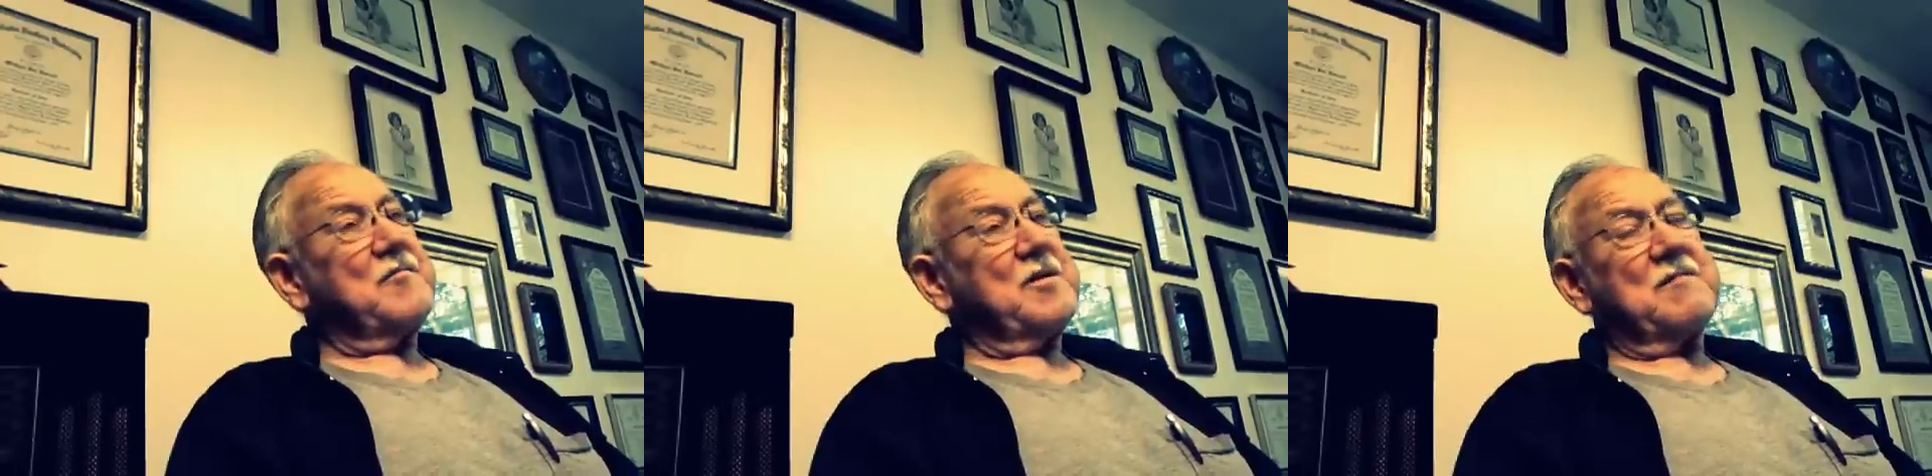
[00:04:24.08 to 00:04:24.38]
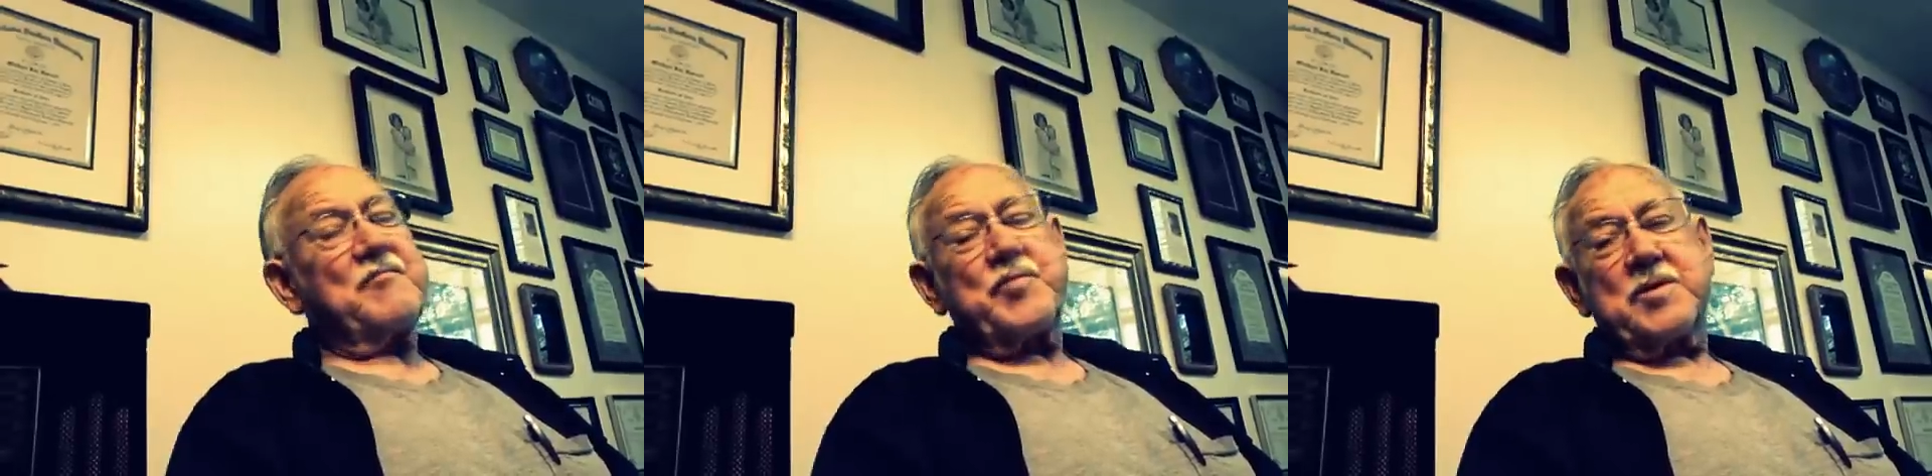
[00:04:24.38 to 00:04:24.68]

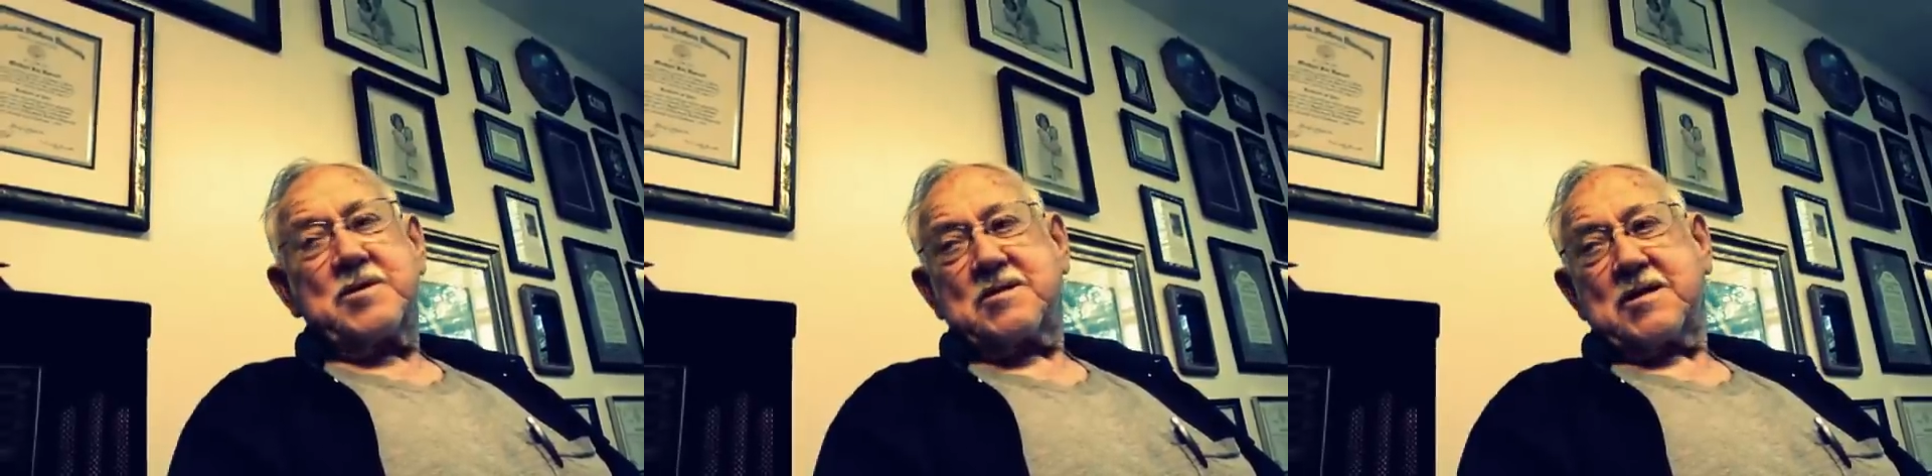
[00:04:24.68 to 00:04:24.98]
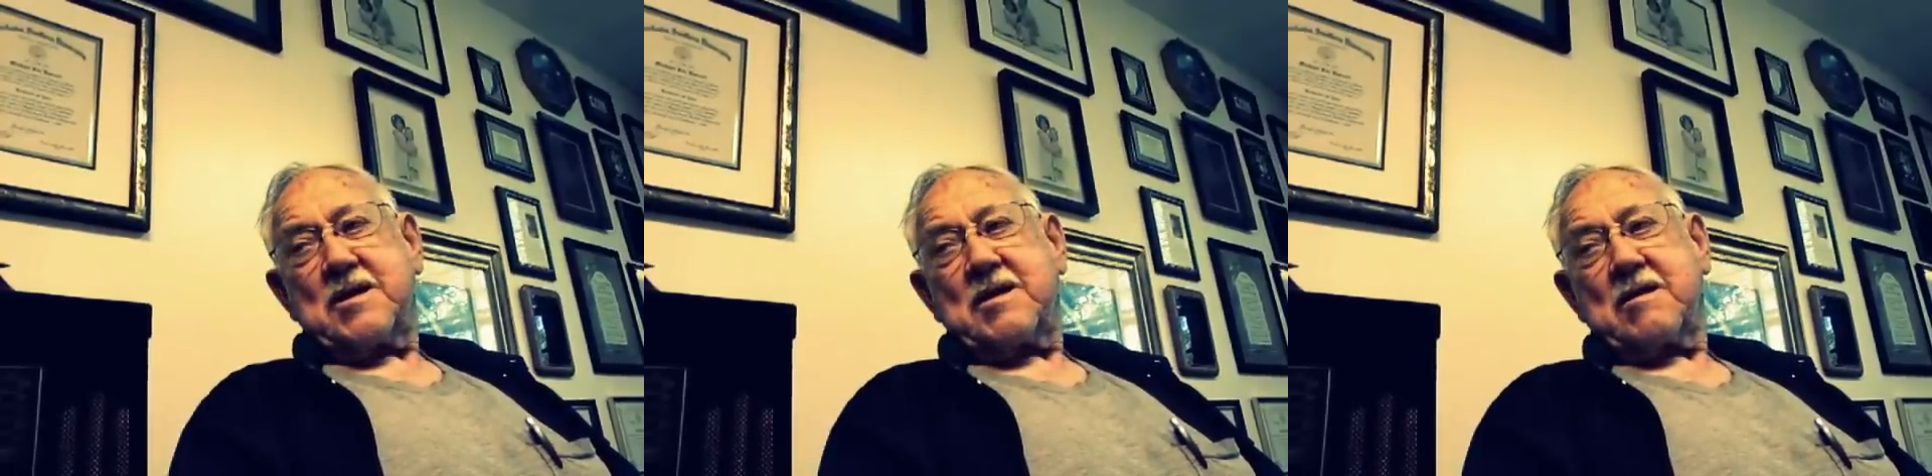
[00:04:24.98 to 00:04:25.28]
Never forget
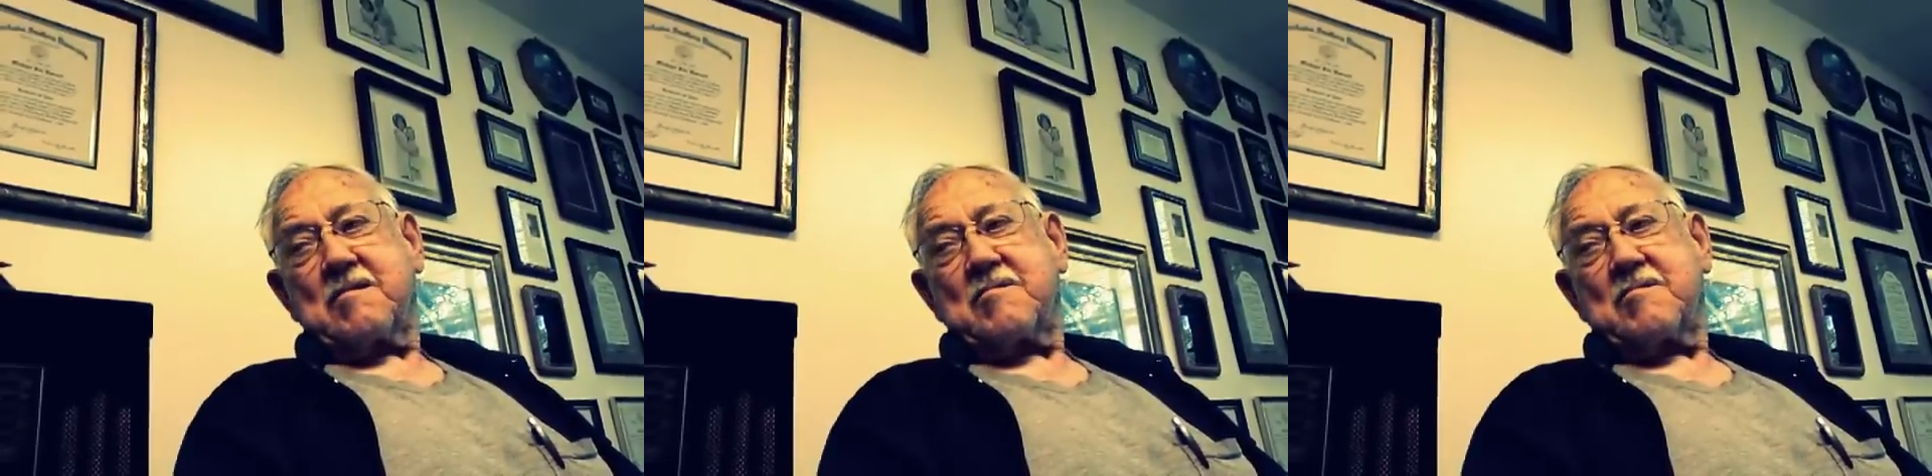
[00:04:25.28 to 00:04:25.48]
that day,